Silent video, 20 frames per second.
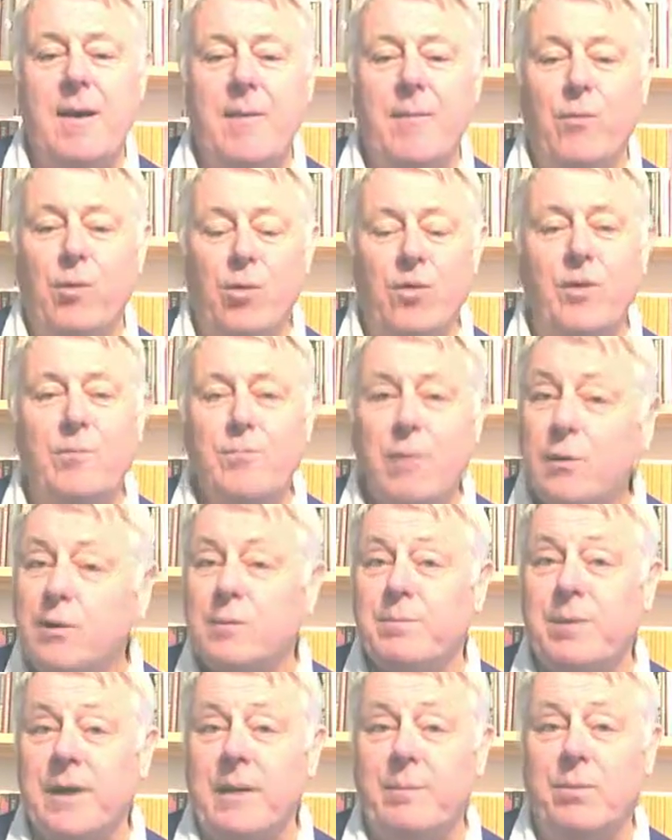more than
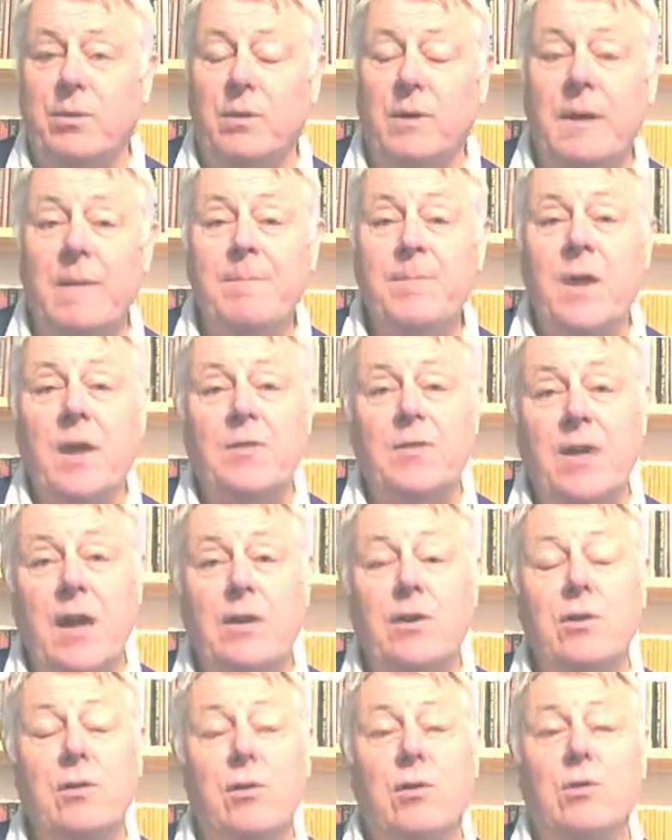most people,
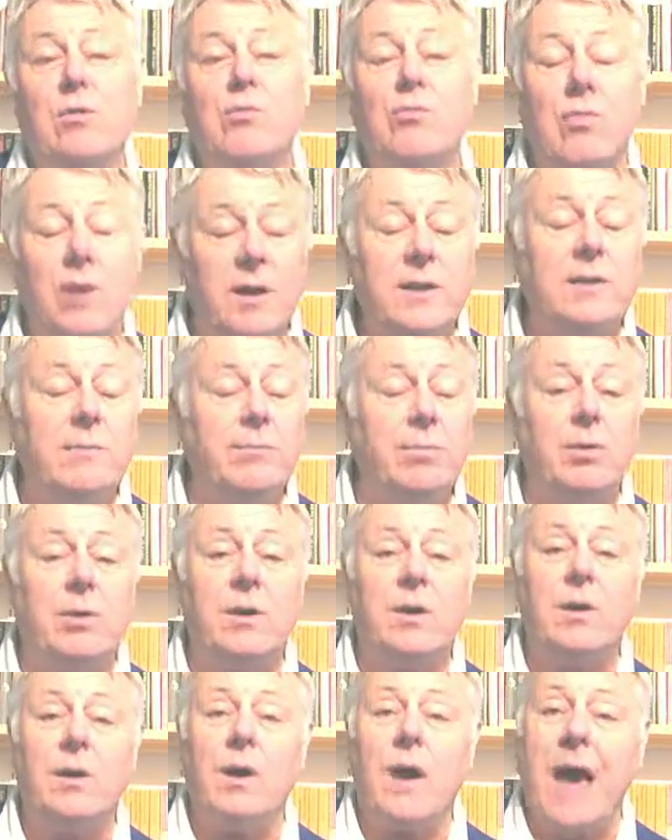then you could write a
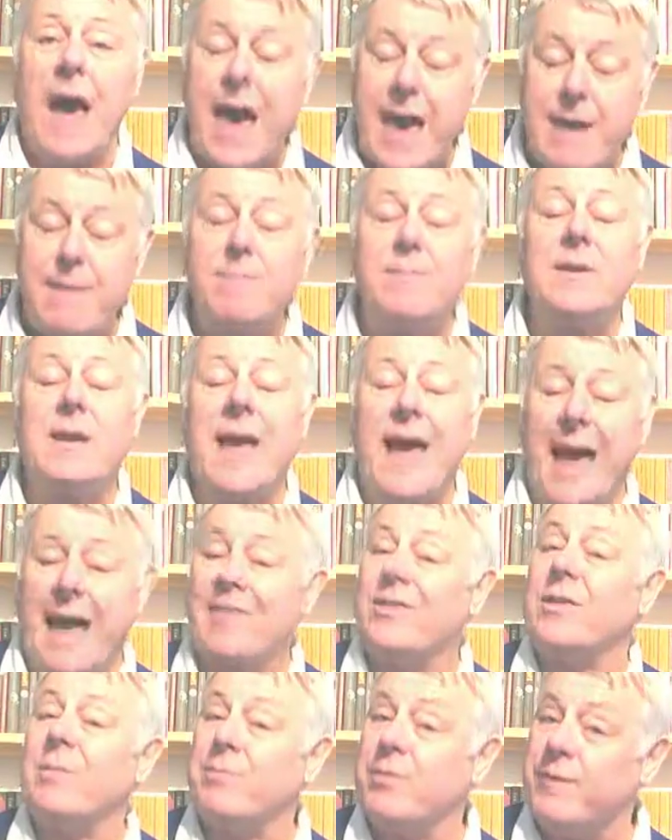book aimed
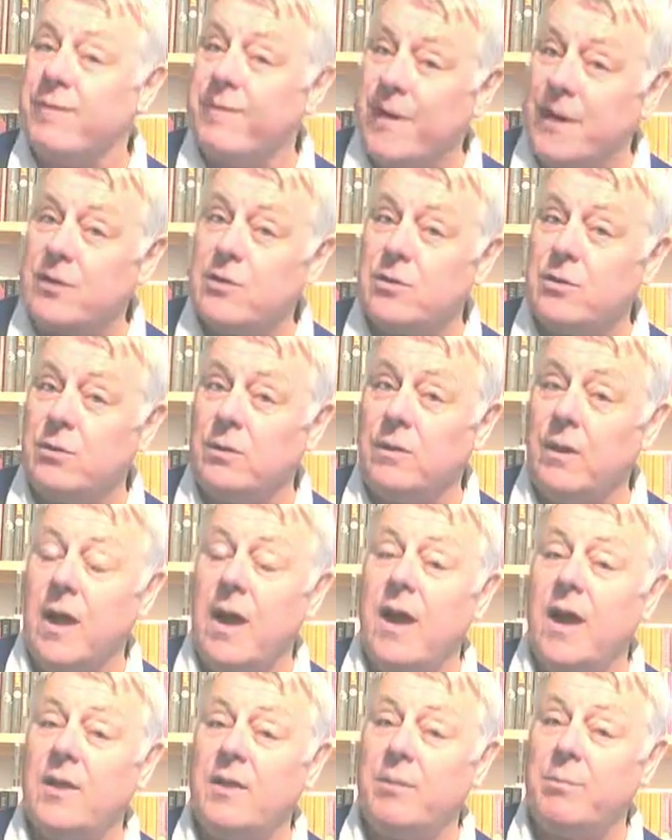at the professional,
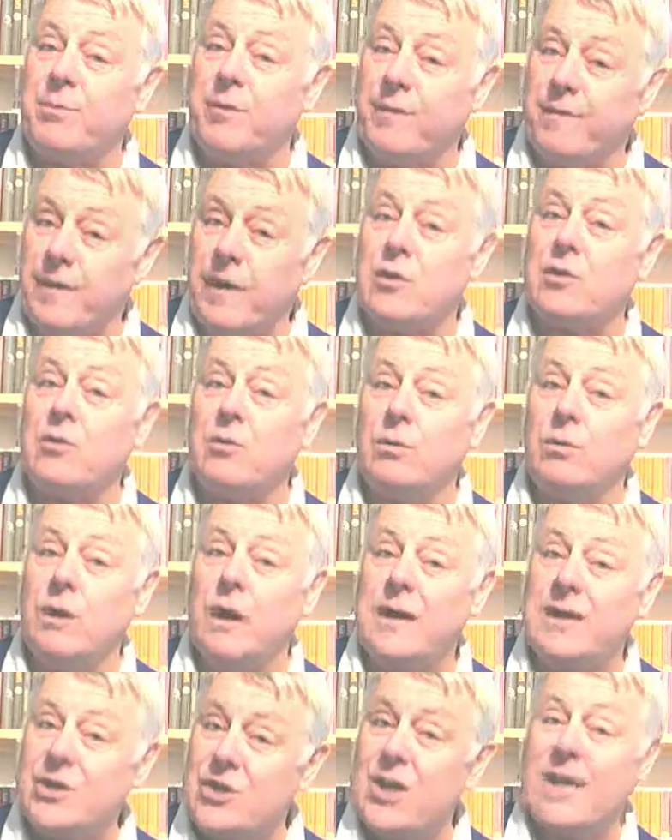and the
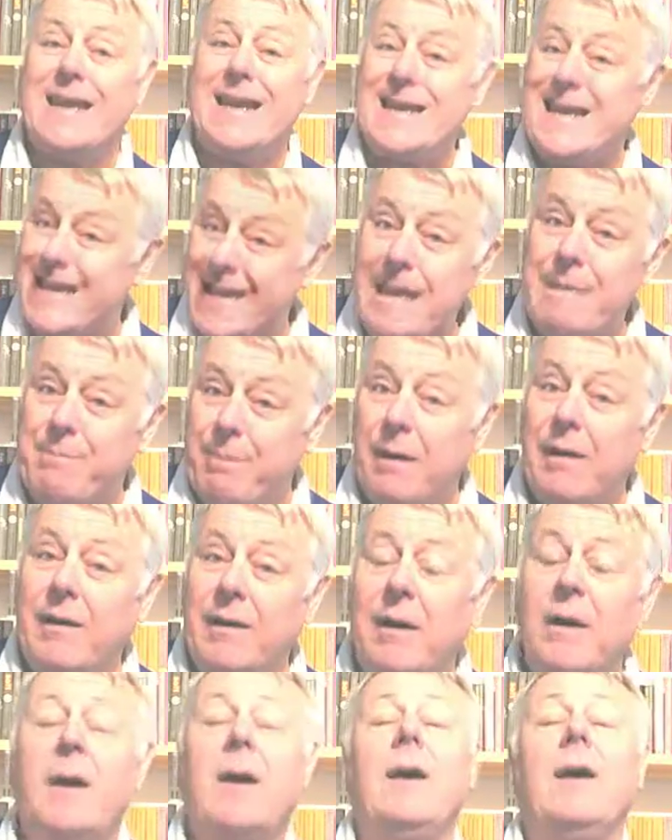professional chicken keeper
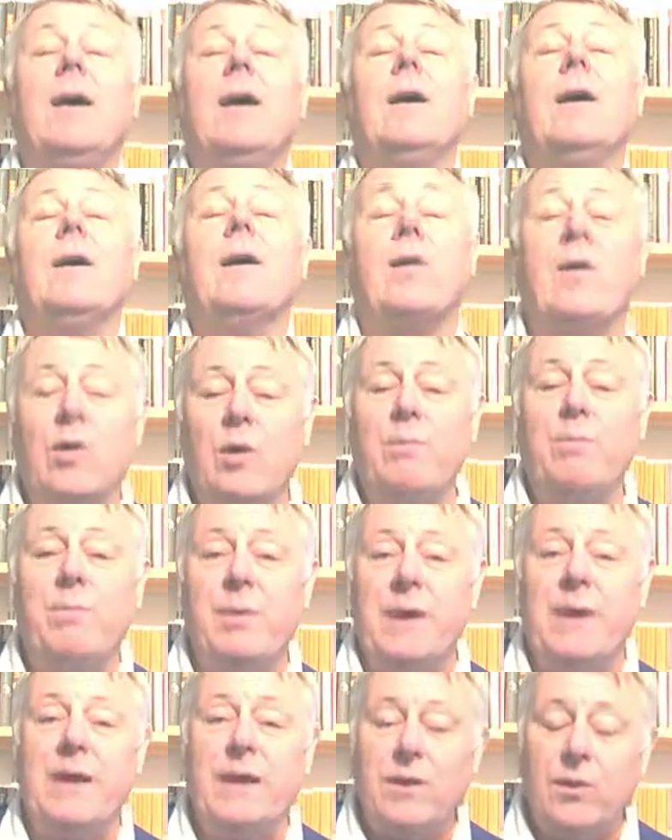could
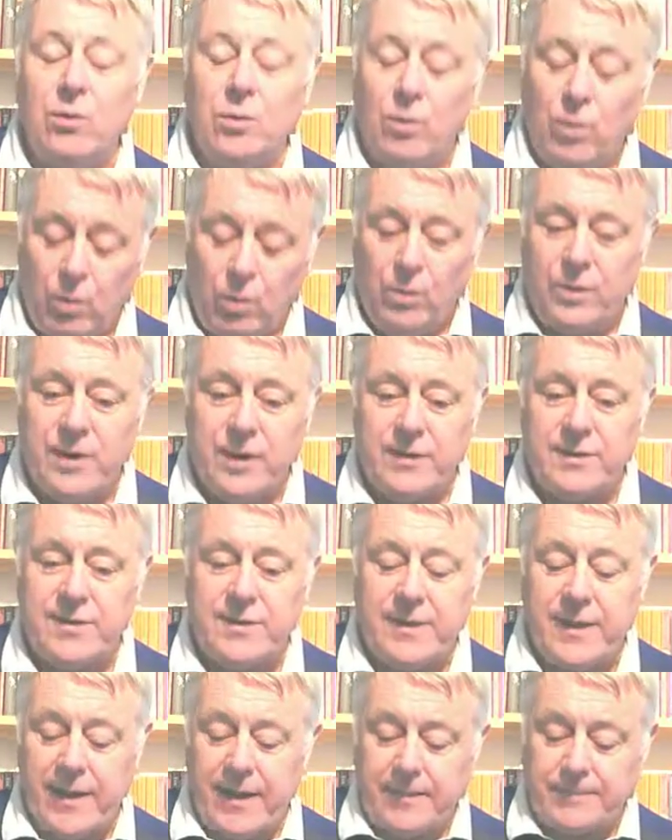be your audience
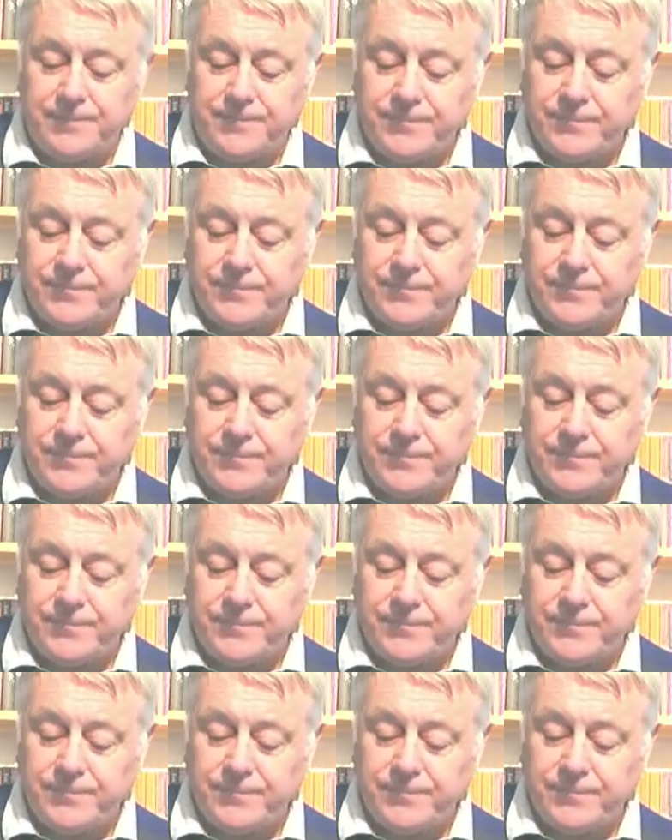there.